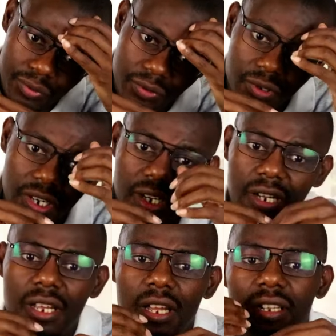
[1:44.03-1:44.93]
book
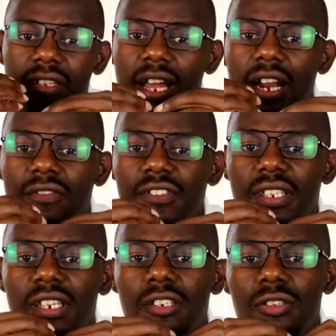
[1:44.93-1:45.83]

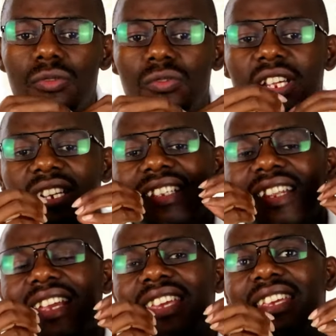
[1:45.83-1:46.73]
delves into. That's
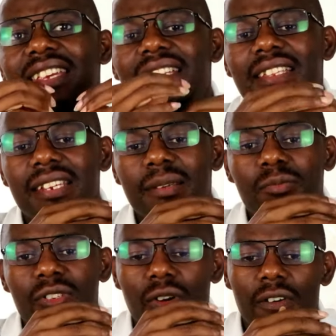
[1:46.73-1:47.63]
the key
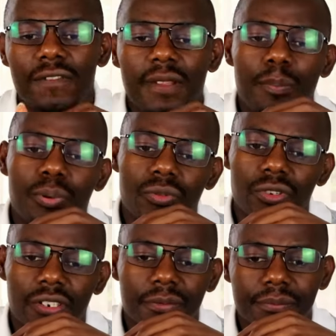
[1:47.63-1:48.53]
themes of the
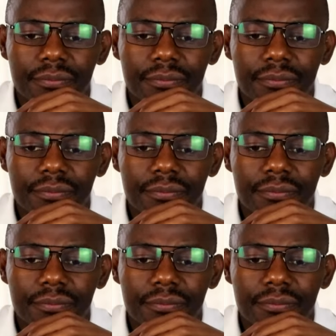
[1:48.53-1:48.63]
book.